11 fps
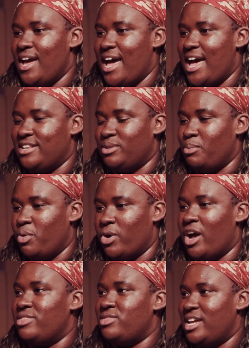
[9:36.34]
as a more
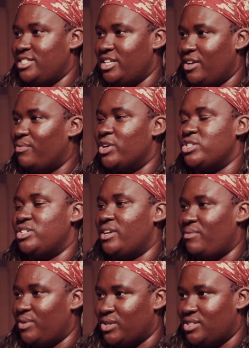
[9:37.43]
authentic version
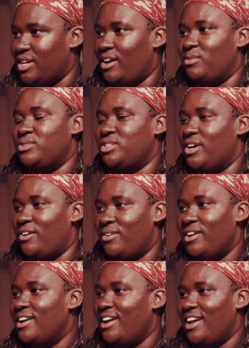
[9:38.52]
of yourself, so
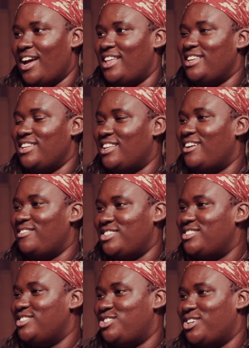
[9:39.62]
I think that
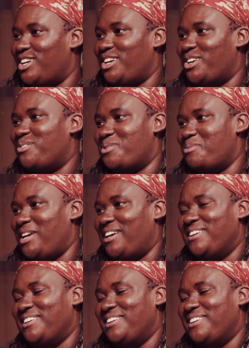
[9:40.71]
was trickier for me.